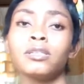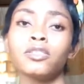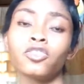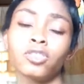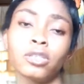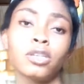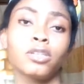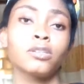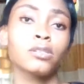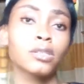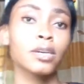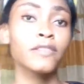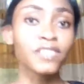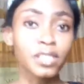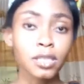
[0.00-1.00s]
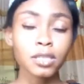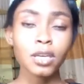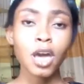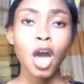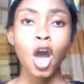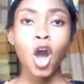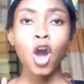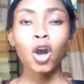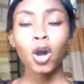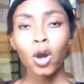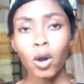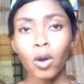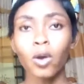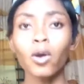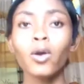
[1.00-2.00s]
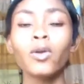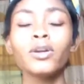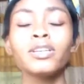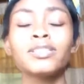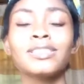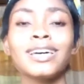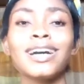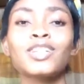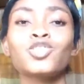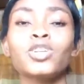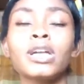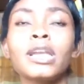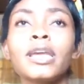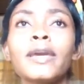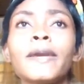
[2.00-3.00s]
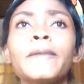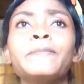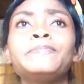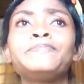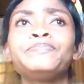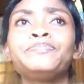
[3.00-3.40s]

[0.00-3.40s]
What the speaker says: the National Youth Service. Corps is actually